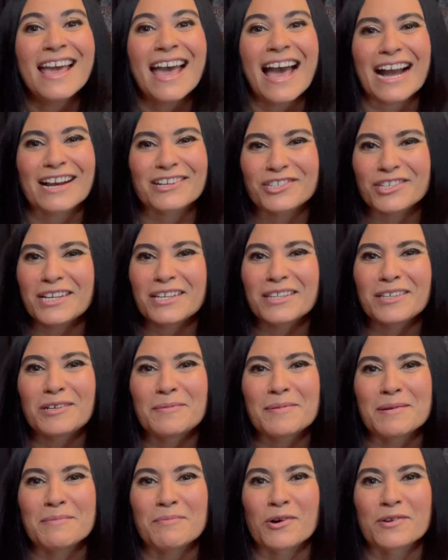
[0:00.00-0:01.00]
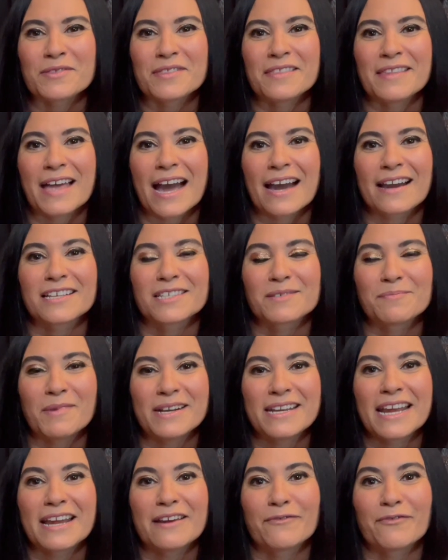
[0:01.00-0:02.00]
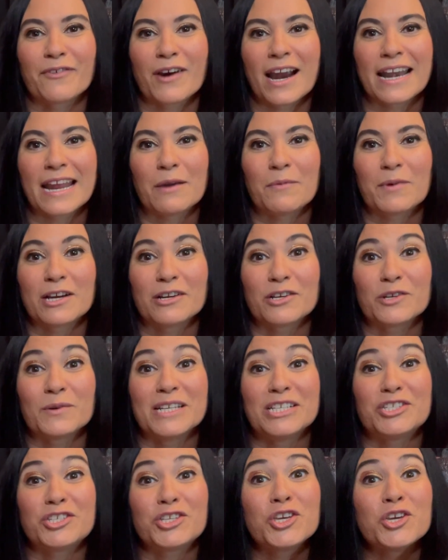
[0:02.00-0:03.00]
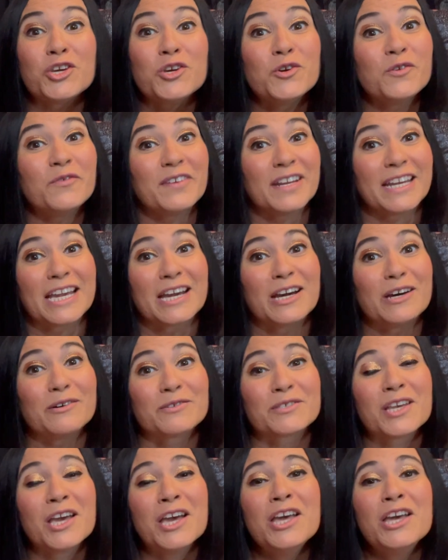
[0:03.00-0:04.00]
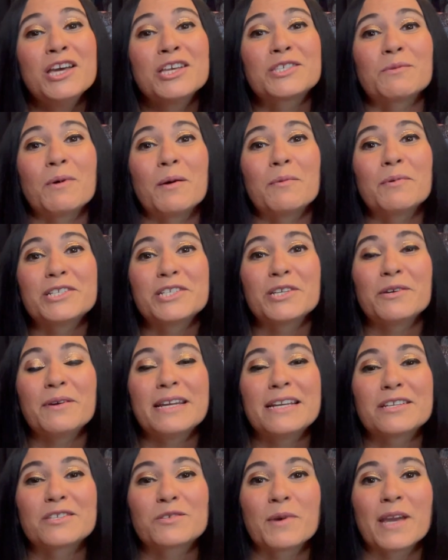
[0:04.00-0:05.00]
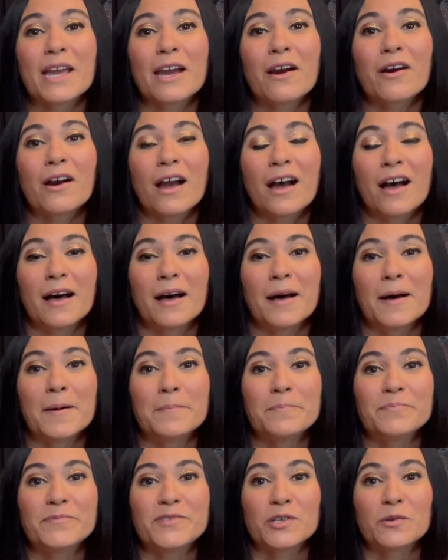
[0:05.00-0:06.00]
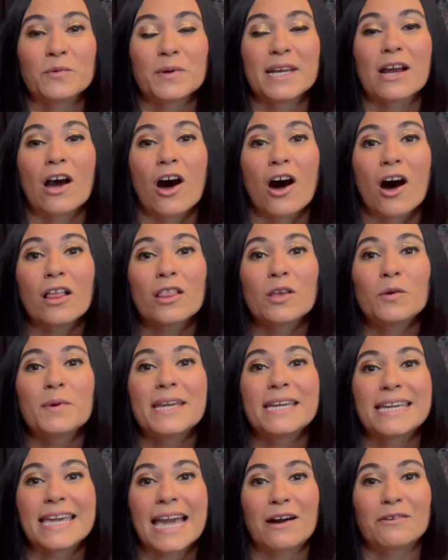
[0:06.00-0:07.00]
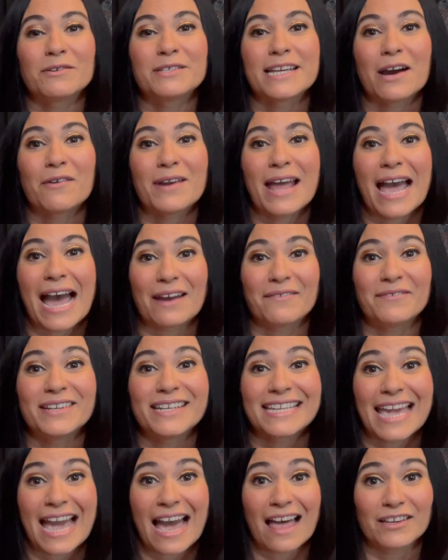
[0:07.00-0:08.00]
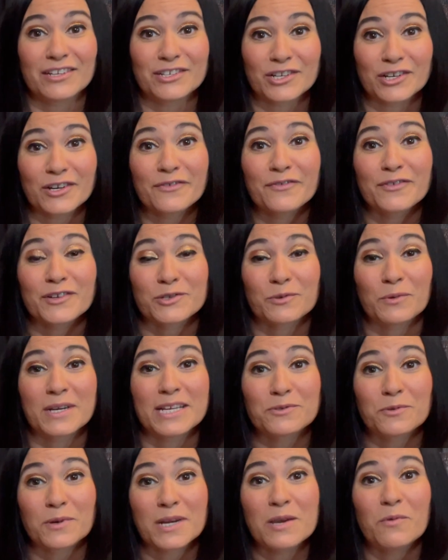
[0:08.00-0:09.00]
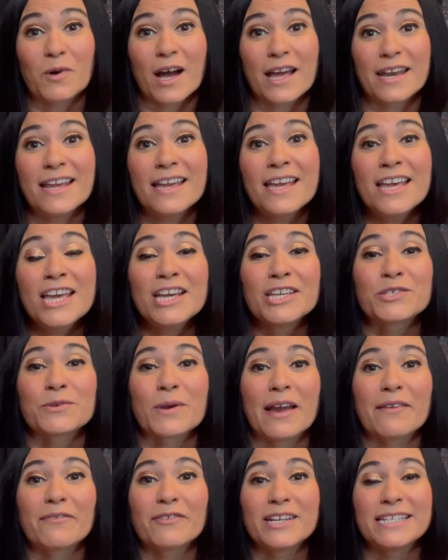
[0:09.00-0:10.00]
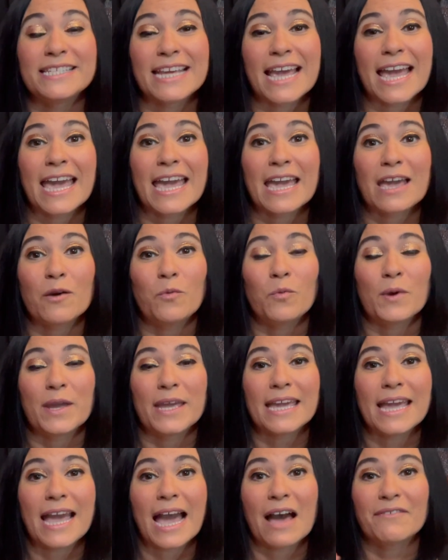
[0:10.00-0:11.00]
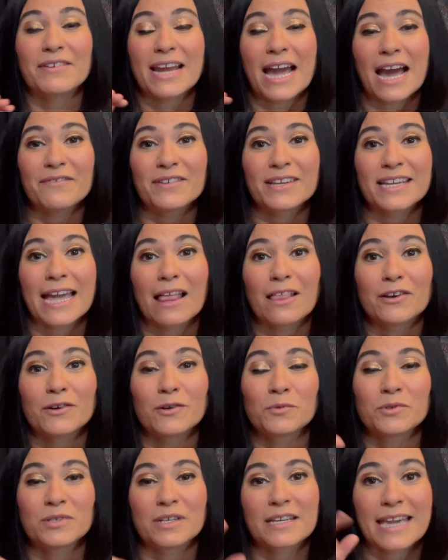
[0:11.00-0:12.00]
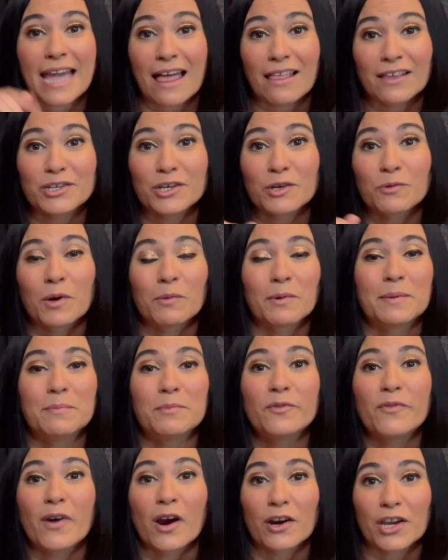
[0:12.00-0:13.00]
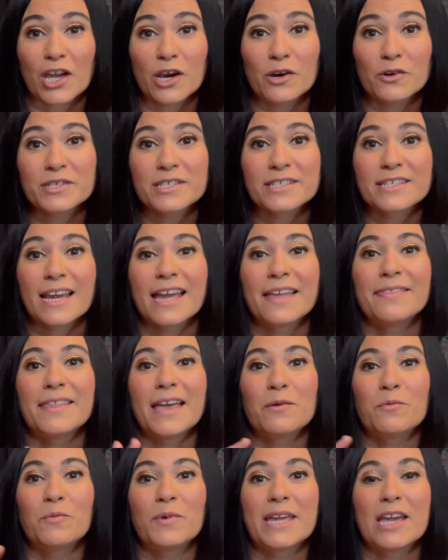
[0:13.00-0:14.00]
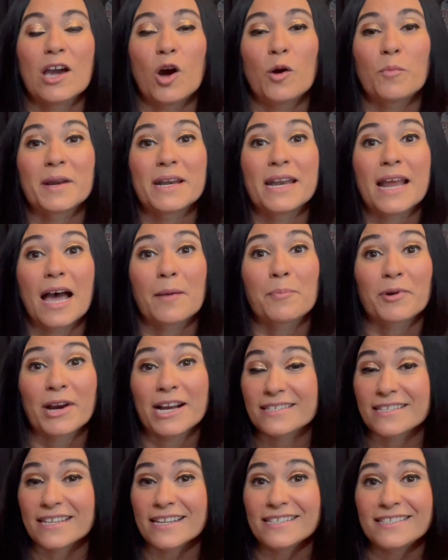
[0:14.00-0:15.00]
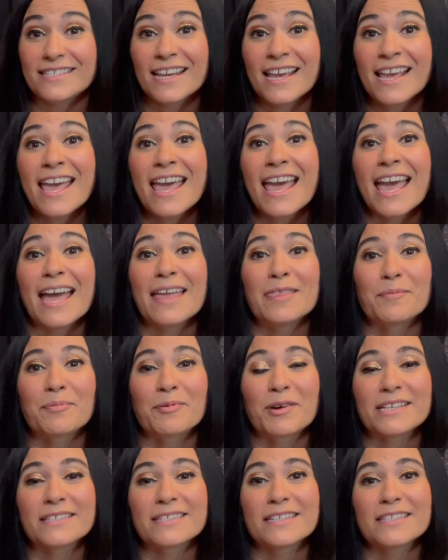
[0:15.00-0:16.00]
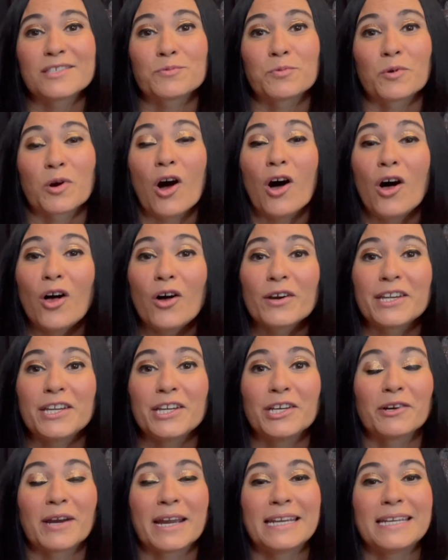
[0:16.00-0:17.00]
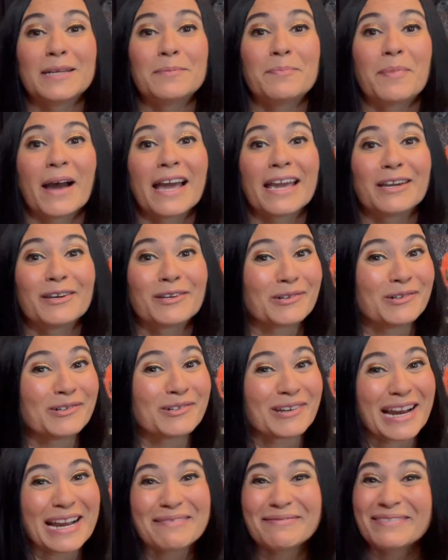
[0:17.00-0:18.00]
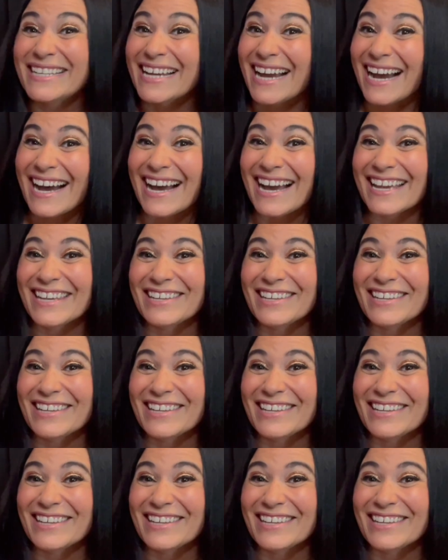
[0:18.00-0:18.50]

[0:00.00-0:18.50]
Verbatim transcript: Actually a little bit more than that because Monday and Friday we are doing two videos. So what we're doing is we are um, doing a Halloween countdown advent calendar for 2021. So every day we have an advent calendar calendar where we move our ghost and then we open a present. And the presents were all curated by good old Grammy Die.